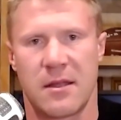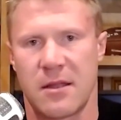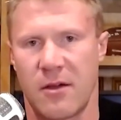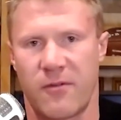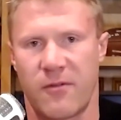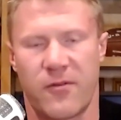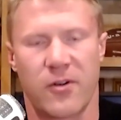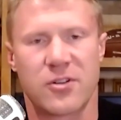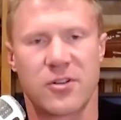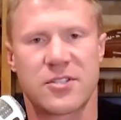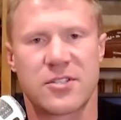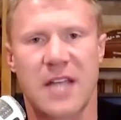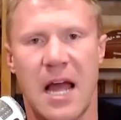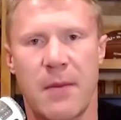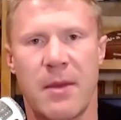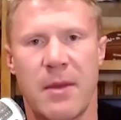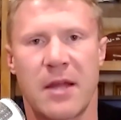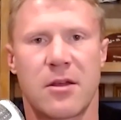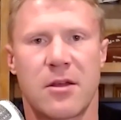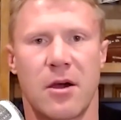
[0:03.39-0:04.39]
You know,
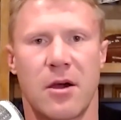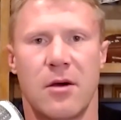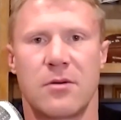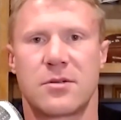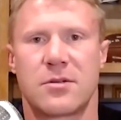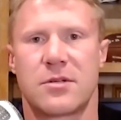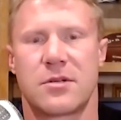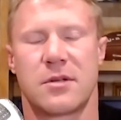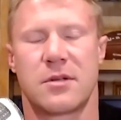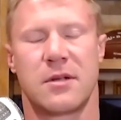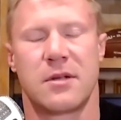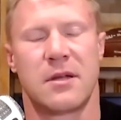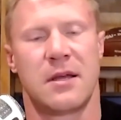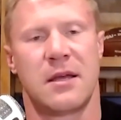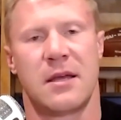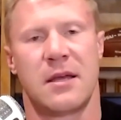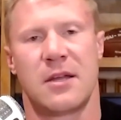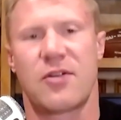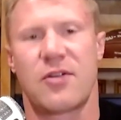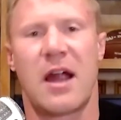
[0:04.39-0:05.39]
first-time head coach,
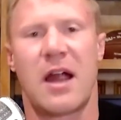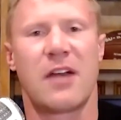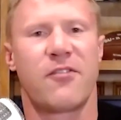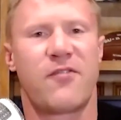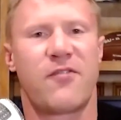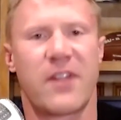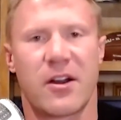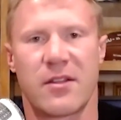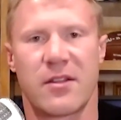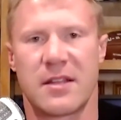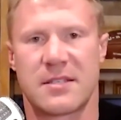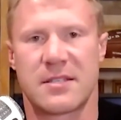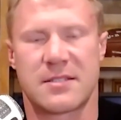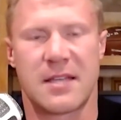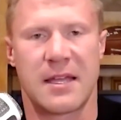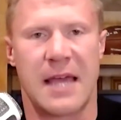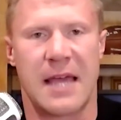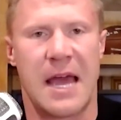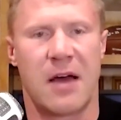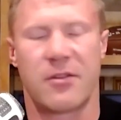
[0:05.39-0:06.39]
trying to figure this
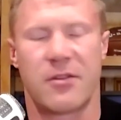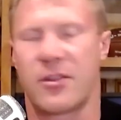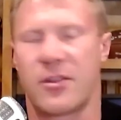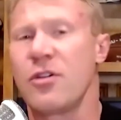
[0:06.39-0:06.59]
thing out.